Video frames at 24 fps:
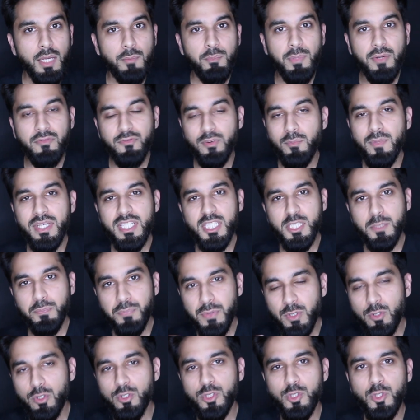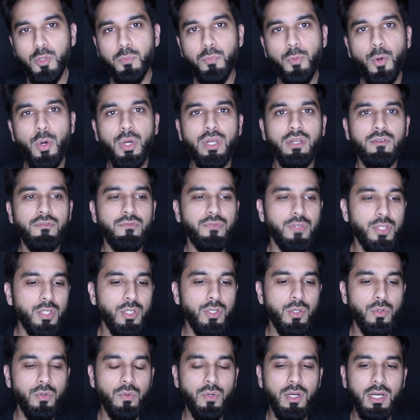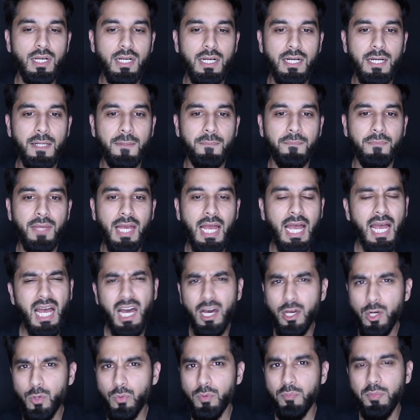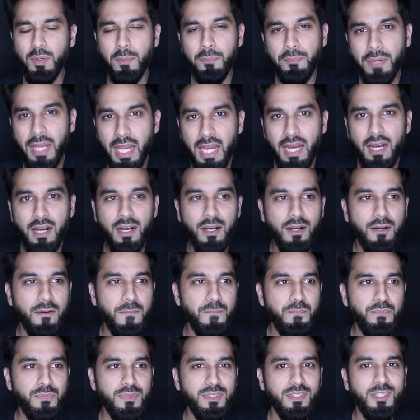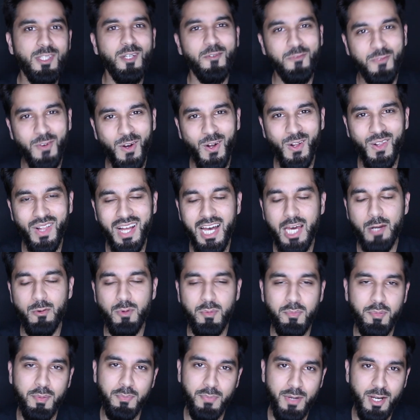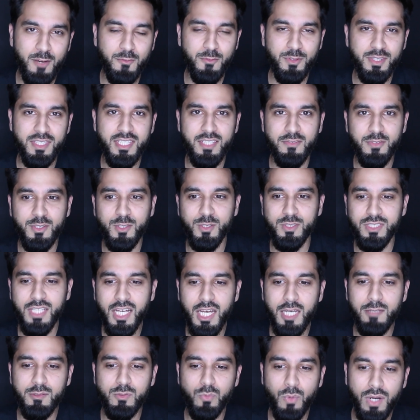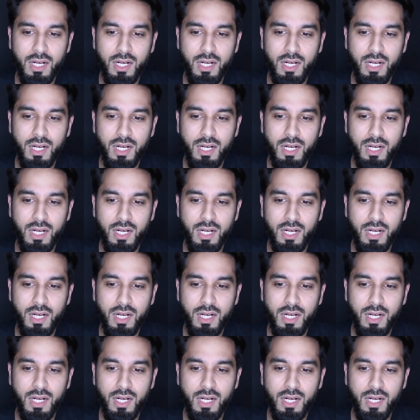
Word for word: But from a spiritual point of view, um, how do we prepare to fall? How do we prepare for the difficult times?